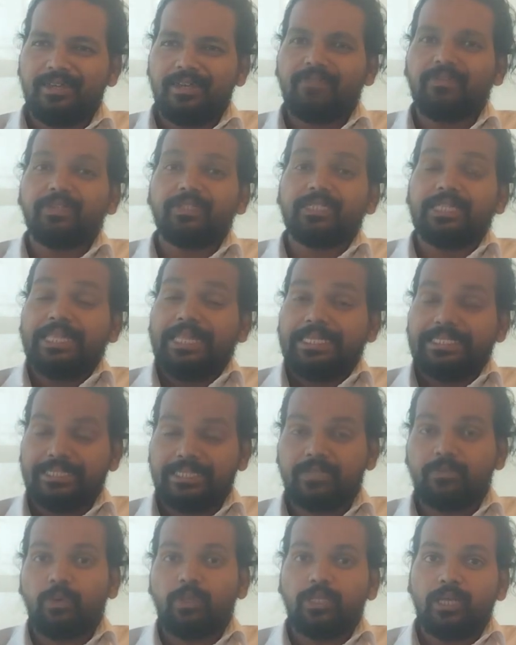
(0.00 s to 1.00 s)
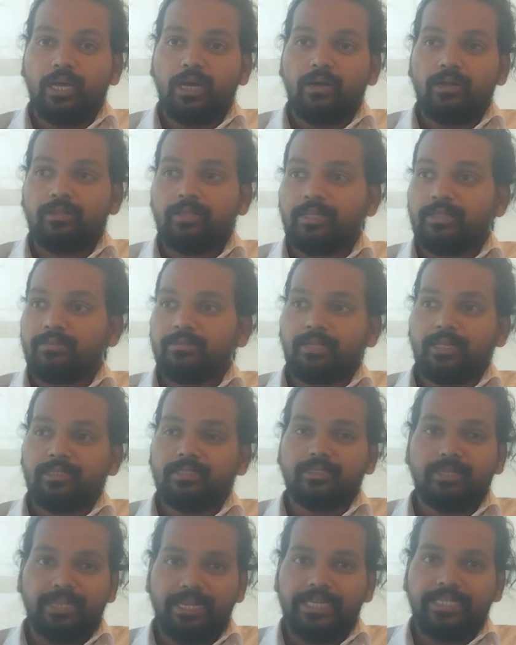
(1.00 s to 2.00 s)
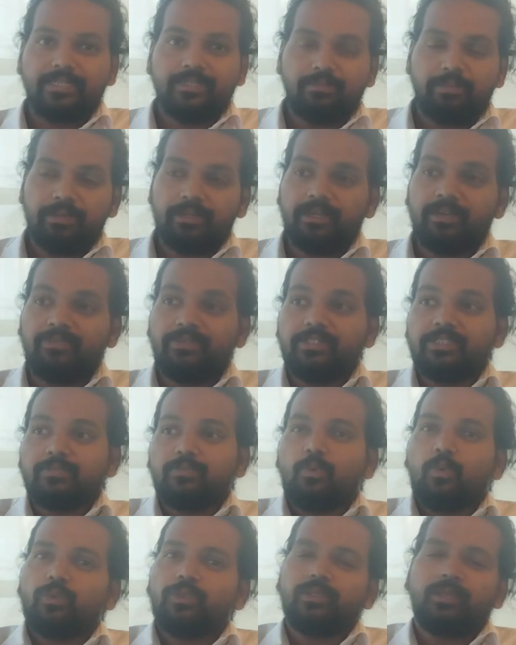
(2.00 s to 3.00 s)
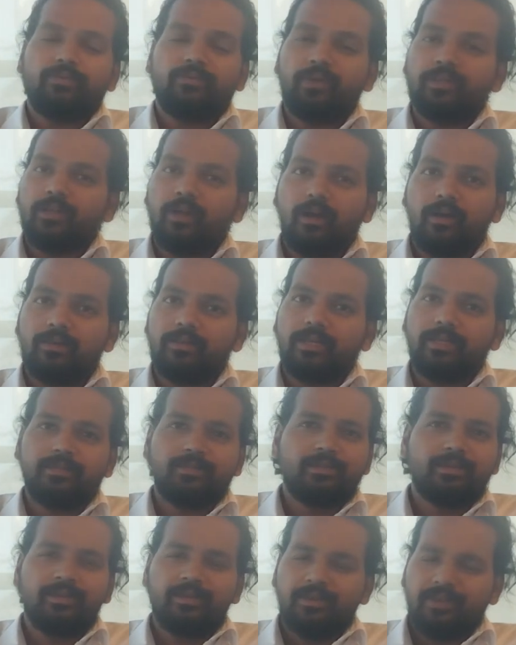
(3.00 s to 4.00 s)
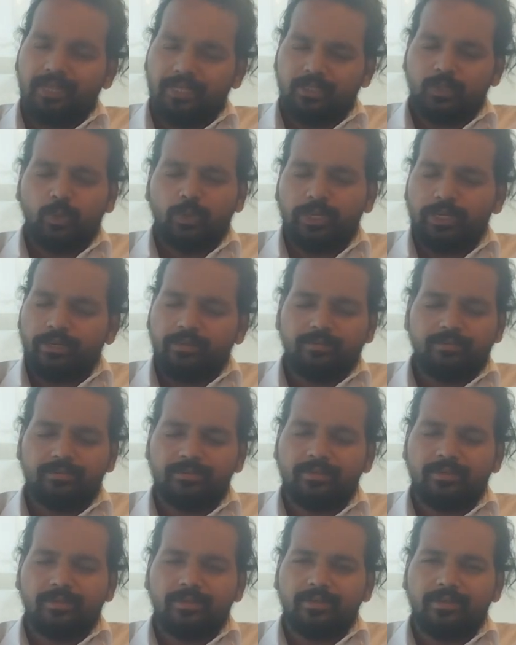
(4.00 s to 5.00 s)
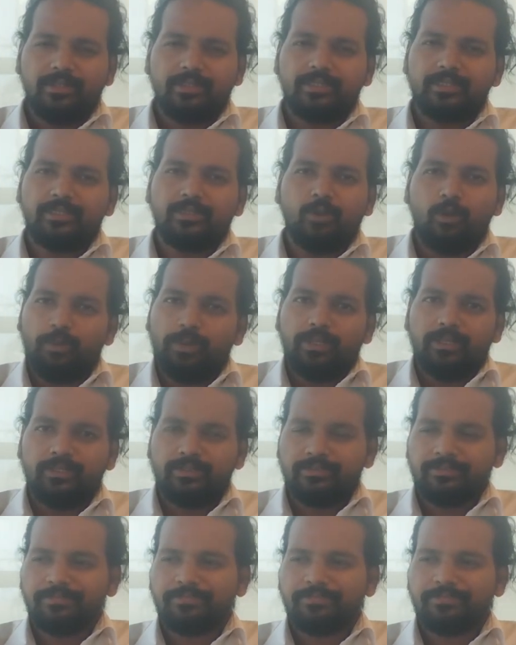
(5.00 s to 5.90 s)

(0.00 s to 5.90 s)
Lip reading: If it's less than 1 hour, then that's great, but if it's more than 1 hour, then it's okay, it's normal.